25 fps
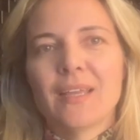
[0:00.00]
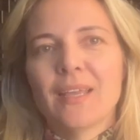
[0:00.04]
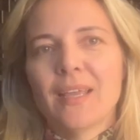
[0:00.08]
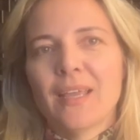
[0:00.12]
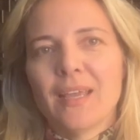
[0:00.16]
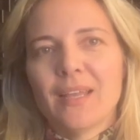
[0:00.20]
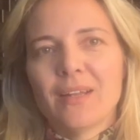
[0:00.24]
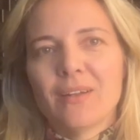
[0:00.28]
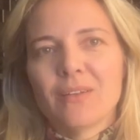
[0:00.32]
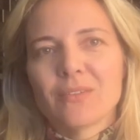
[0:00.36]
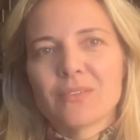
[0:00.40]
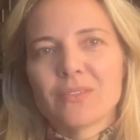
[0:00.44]

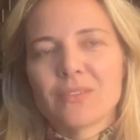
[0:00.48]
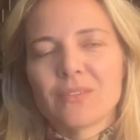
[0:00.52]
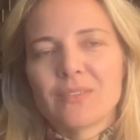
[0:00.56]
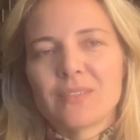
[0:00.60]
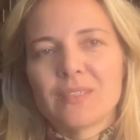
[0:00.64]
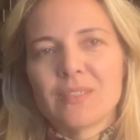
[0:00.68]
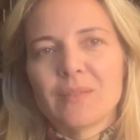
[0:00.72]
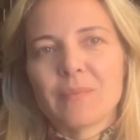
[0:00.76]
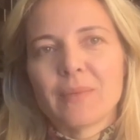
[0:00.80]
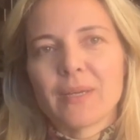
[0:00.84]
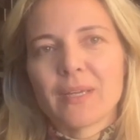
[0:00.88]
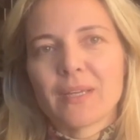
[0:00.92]
and also
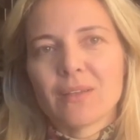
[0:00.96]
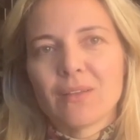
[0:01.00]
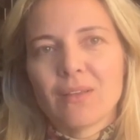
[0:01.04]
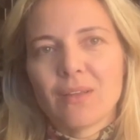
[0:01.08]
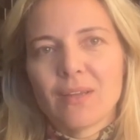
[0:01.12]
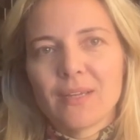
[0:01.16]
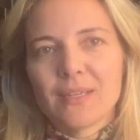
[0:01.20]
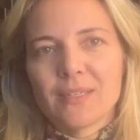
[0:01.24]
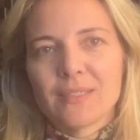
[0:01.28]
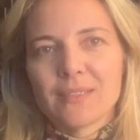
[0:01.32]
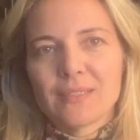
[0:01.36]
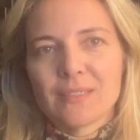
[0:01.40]
see my
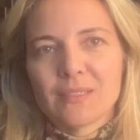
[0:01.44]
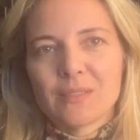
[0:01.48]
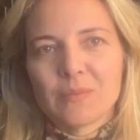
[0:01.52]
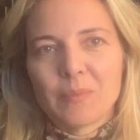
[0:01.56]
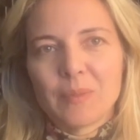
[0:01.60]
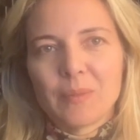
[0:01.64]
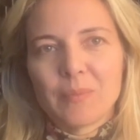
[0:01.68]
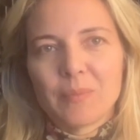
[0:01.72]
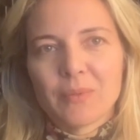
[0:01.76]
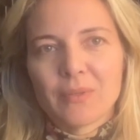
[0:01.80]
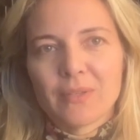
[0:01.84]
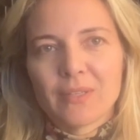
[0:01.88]
clients as
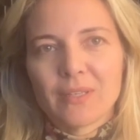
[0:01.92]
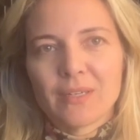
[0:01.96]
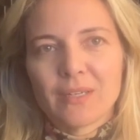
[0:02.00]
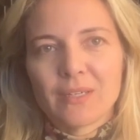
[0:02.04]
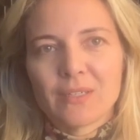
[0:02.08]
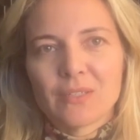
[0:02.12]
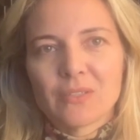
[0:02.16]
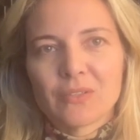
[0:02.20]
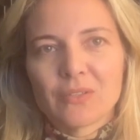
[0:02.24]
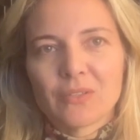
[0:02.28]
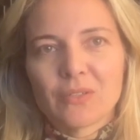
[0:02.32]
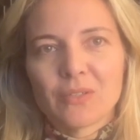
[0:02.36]
people that I
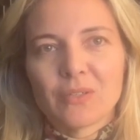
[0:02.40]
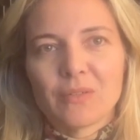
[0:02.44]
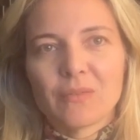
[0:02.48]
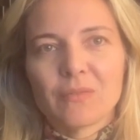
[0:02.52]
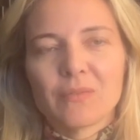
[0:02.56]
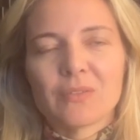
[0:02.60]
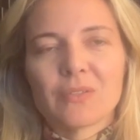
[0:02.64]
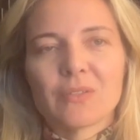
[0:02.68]
serve.